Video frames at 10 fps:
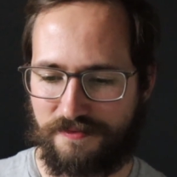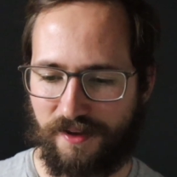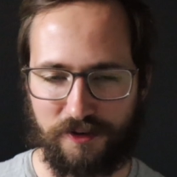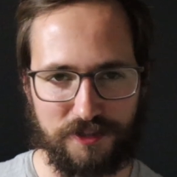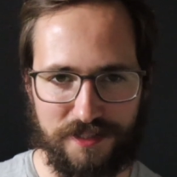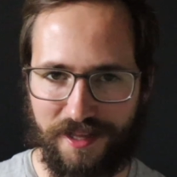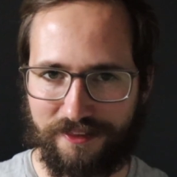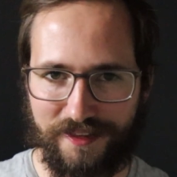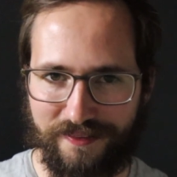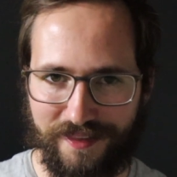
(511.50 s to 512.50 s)
there's
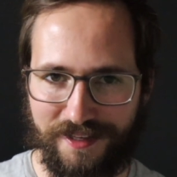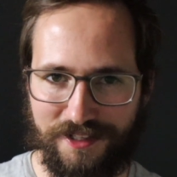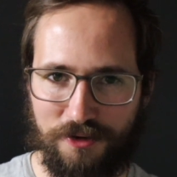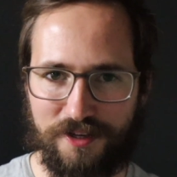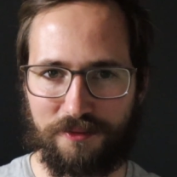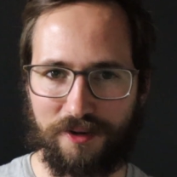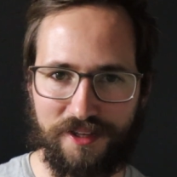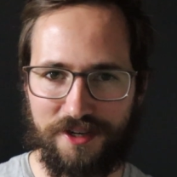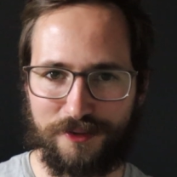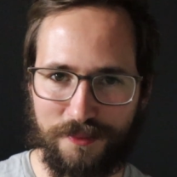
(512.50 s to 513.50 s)
nothing that you can
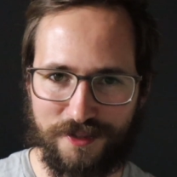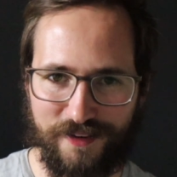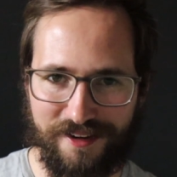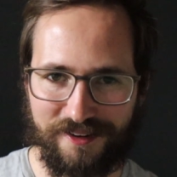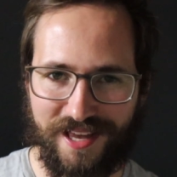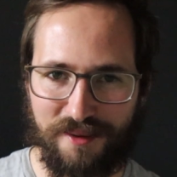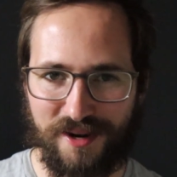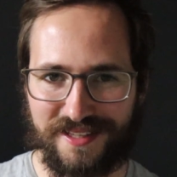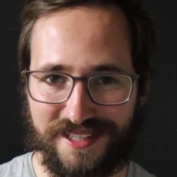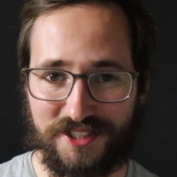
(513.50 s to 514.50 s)
really use from this video to help
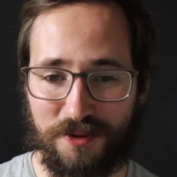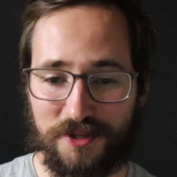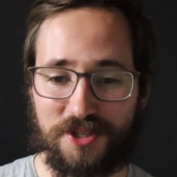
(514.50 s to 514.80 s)
you out as a consumer.